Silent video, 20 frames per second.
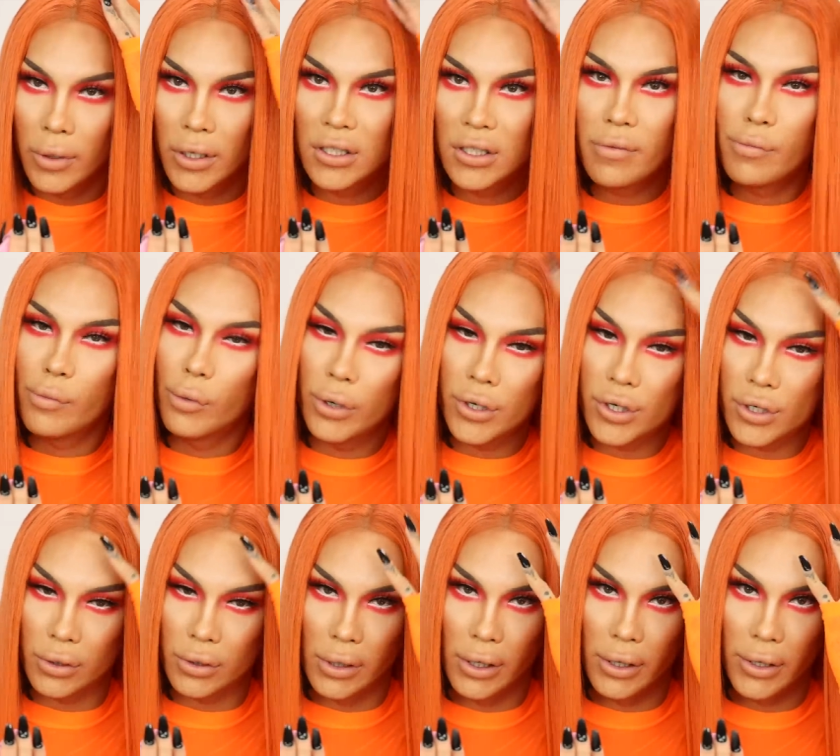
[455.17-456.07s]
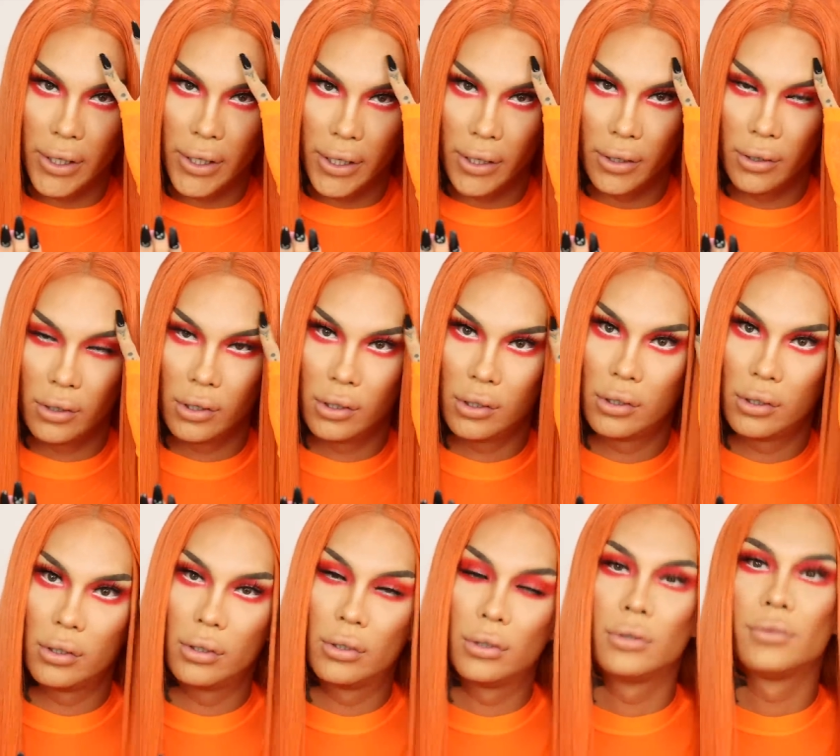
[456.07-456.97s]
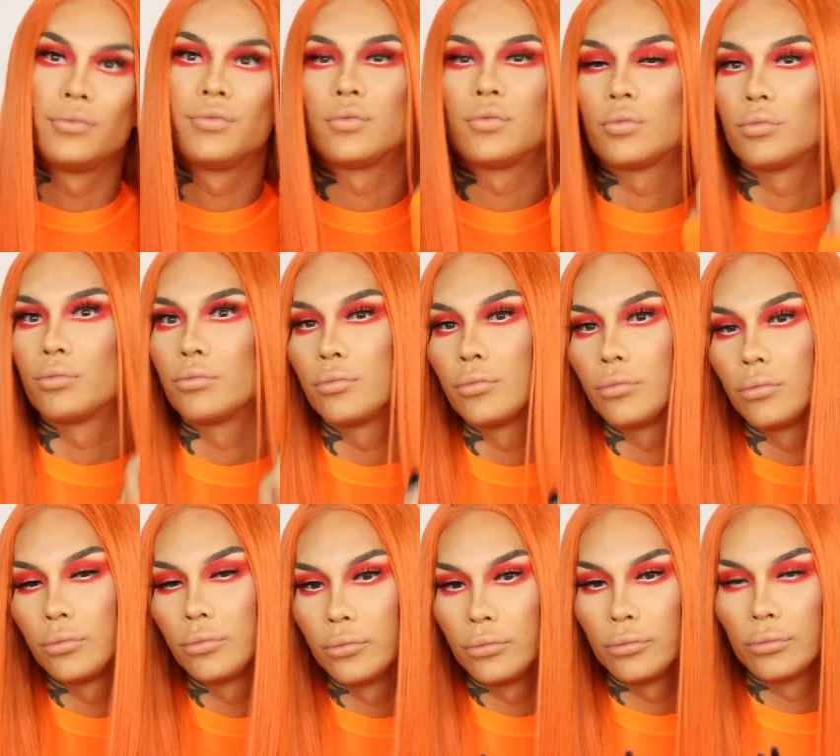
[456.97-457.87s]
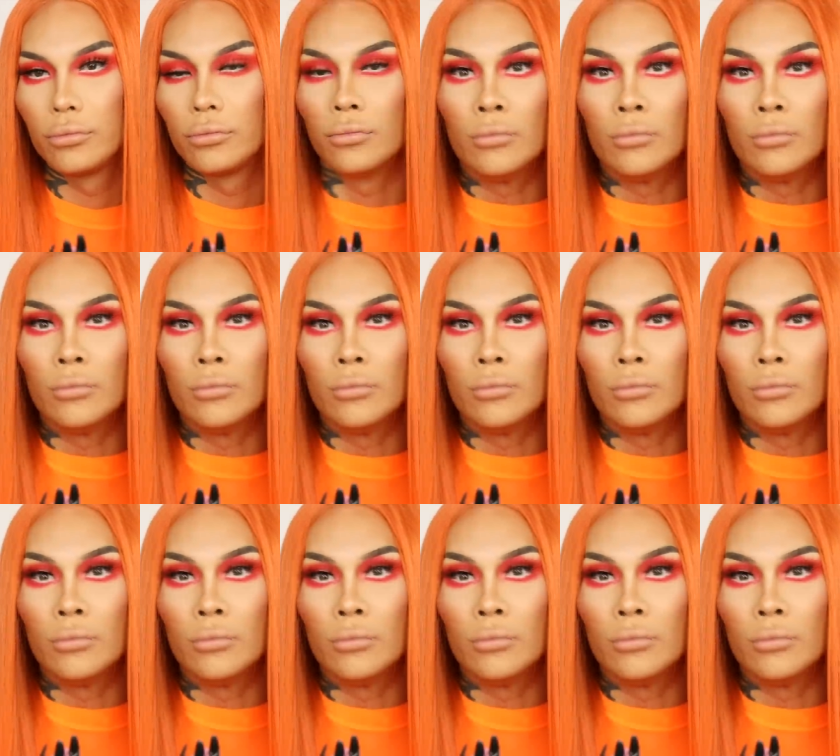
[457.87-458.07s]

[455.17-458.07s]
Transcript: What's a mortuary? Rick, where you take a dead person.